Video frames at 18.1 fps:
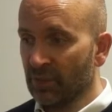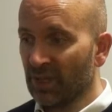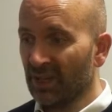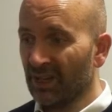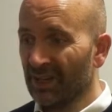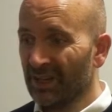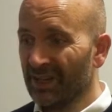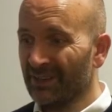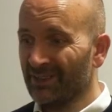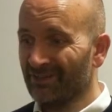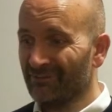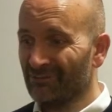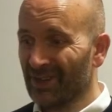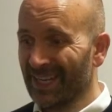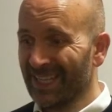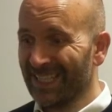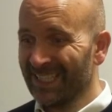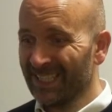Client
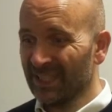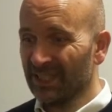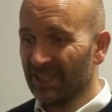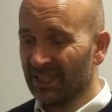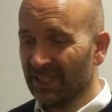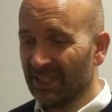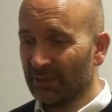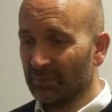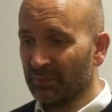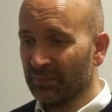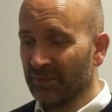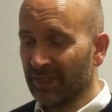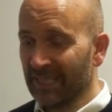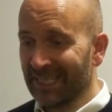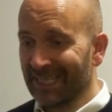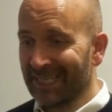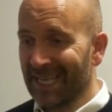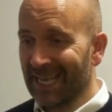relationships,
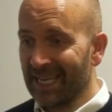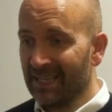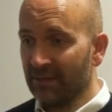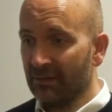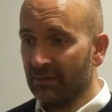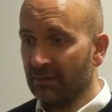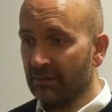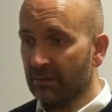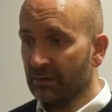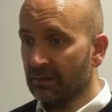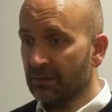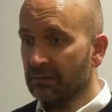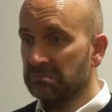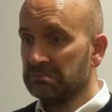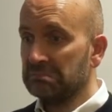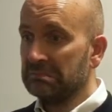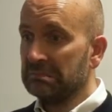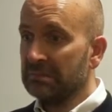again,
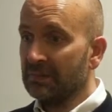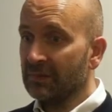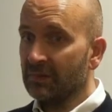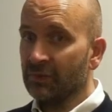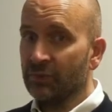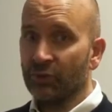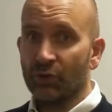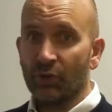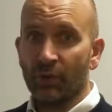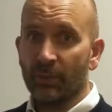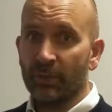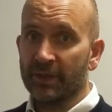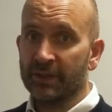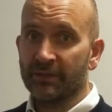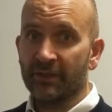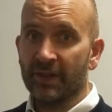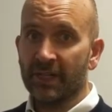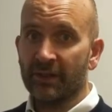not
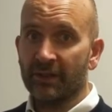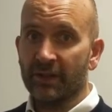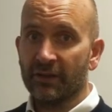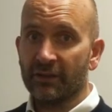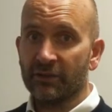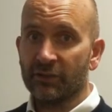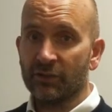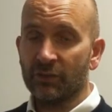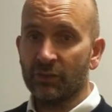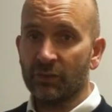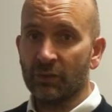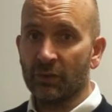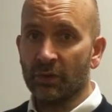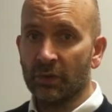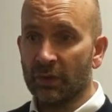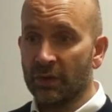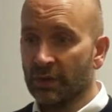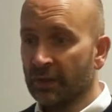much value there at all.
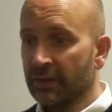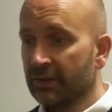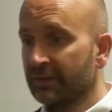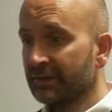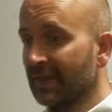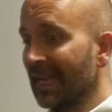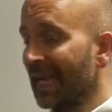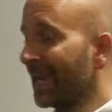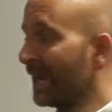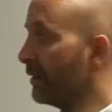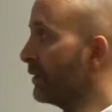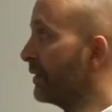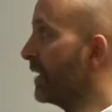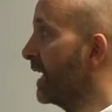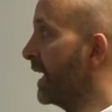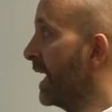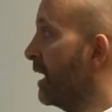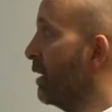So how are
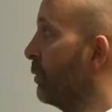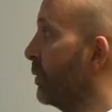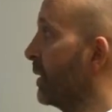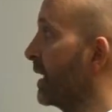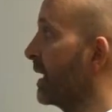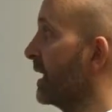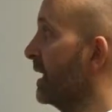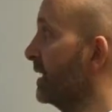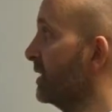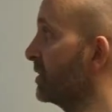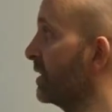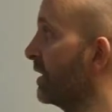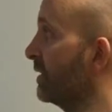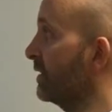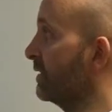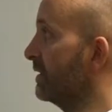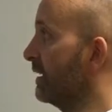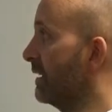they helping each
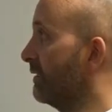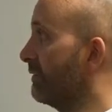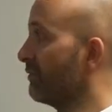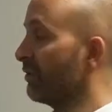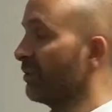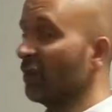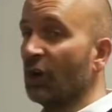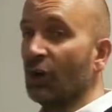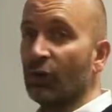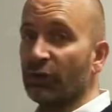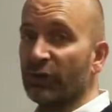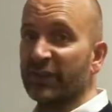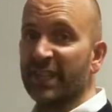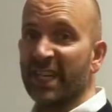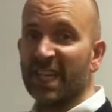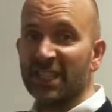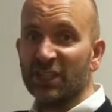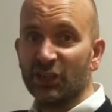other deliver on the
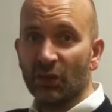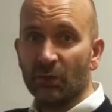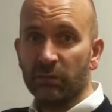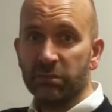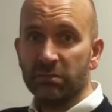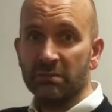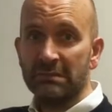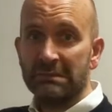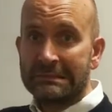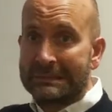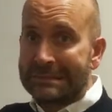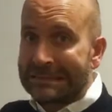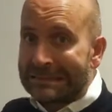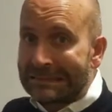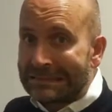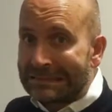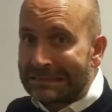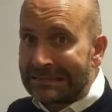day job?
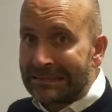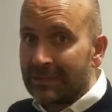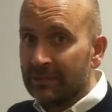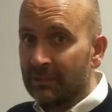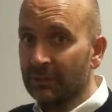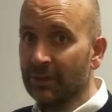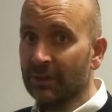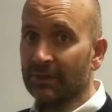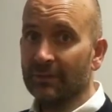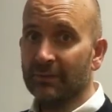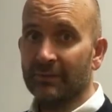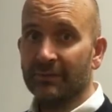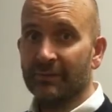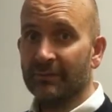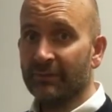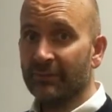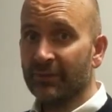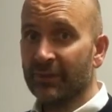Well,
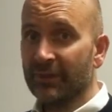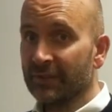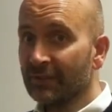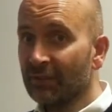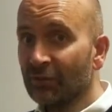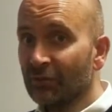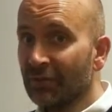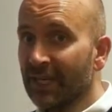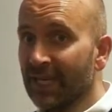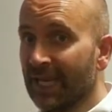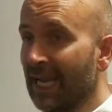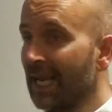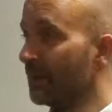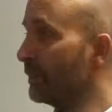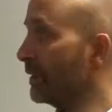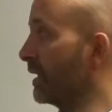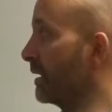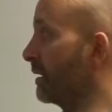it's not really
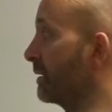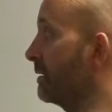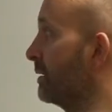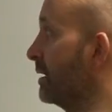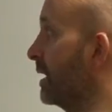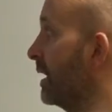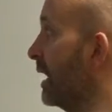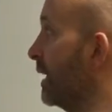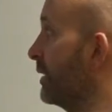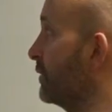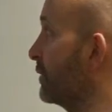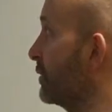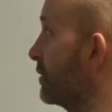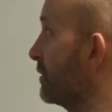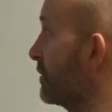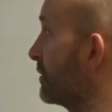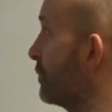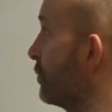happening. And you
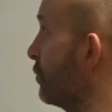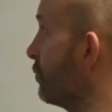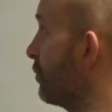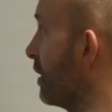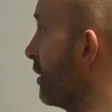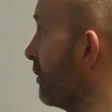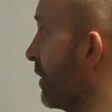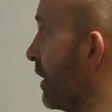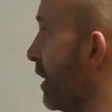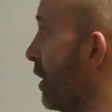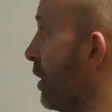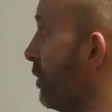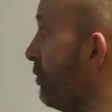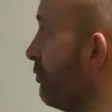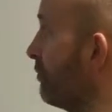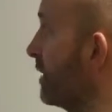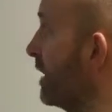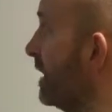can score up the
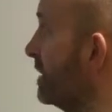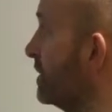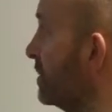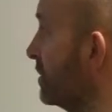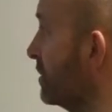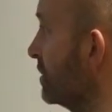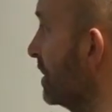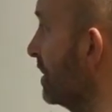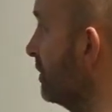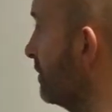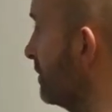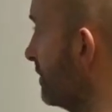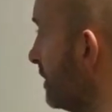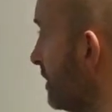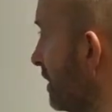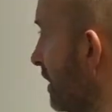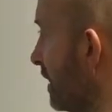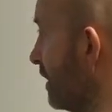whole relationships
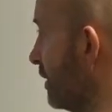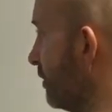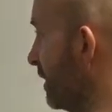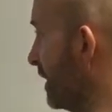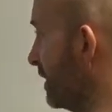and the